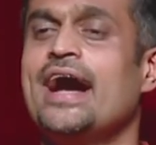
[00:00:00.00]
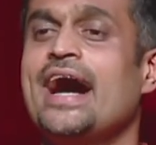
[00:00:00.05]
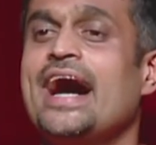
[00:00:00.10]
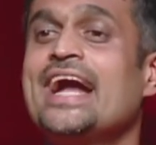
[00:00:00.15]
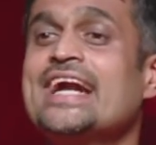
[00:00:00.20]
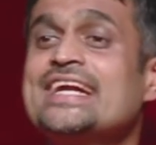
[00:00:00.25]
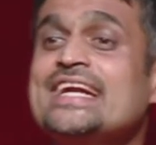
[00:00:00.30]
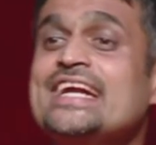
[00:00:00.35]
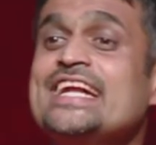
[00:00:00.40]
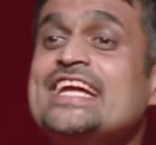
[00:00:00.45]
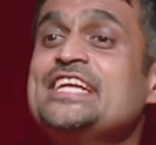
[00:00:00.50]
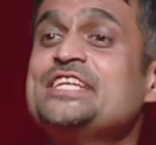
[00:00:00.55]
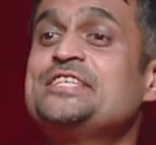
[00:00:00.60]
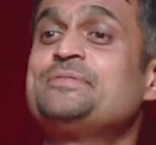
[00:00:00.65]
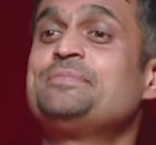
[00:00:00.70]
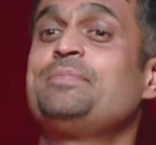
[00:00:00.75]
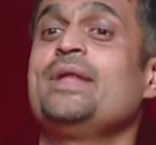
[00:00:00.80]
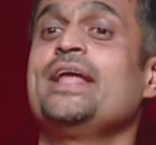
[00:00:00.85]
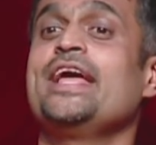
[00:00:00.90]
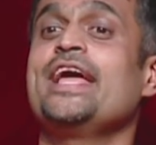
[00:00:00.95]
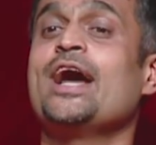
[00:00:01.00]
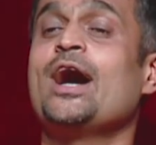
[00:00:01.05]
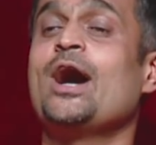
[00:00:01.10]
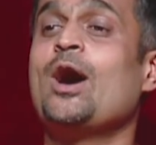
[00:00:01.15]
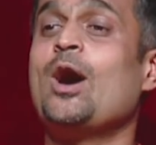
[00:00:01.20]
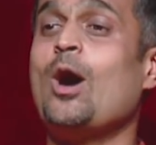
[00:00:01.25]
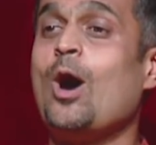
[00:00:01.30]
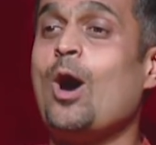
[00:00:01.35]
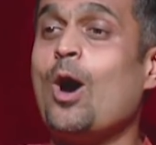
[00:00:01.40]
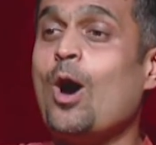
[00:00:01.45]
at least play an
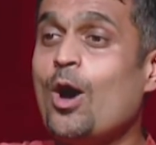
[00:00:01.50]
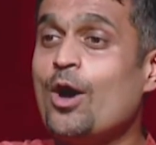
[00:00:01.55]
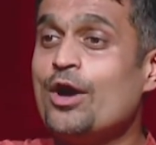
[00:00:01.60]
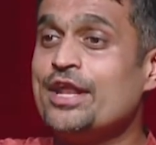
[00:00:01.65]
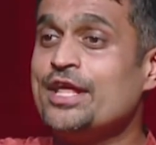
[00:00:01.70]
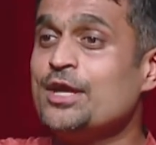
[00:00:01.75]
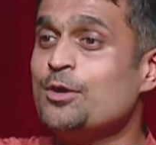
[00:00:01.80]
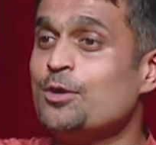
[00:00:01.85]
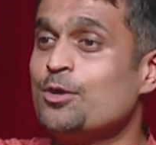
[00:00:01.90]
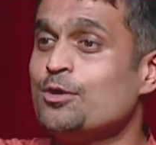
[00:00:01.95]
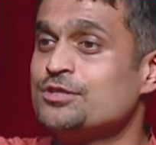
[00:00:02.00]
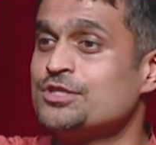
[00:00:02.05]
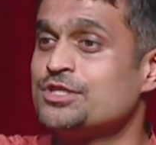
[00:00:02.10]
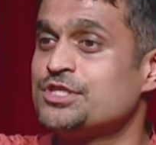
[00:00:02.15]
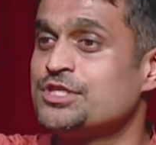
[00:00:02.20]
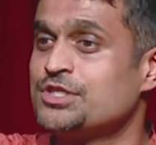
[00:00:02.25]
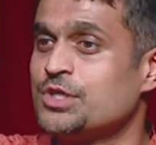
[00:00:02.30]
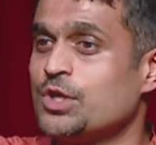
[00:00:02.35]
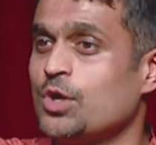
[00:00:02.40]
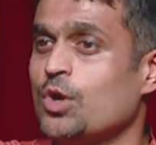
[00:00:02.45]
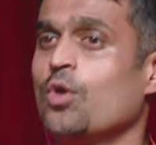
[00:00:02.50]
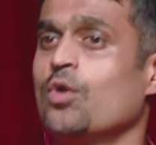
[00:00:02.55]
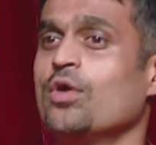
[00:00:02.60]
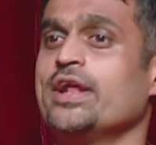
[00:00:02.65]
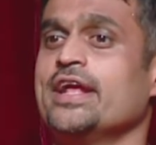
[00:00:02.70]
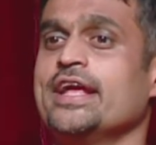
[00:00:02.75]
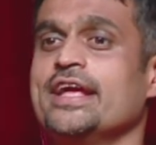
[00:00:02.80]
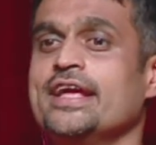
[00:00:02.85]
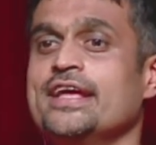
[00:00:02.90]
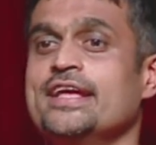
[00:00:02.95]
audio
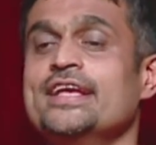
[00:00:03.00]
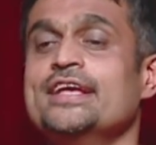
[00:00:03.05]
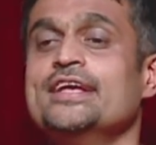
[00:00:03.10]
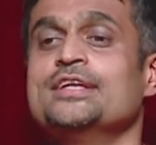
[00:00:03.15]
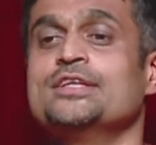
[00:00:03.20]
story